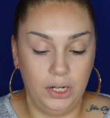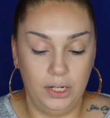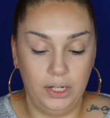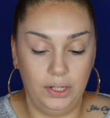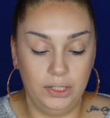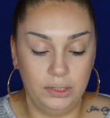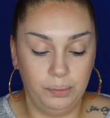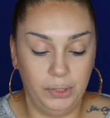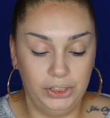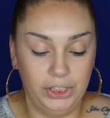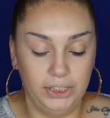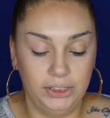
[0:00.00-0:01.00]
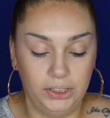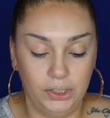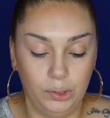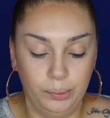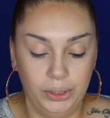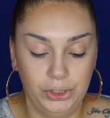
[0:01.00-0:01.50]
Now this blush has a
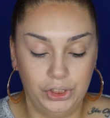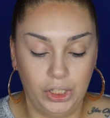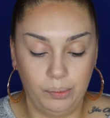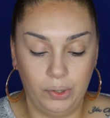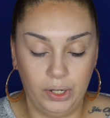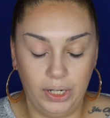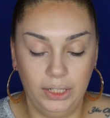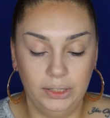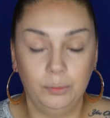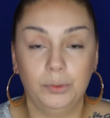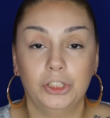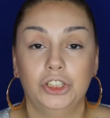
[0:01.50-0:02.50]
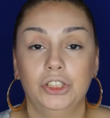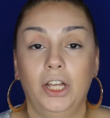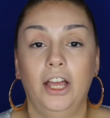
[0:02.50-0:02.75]
little bit of shimmer in it, which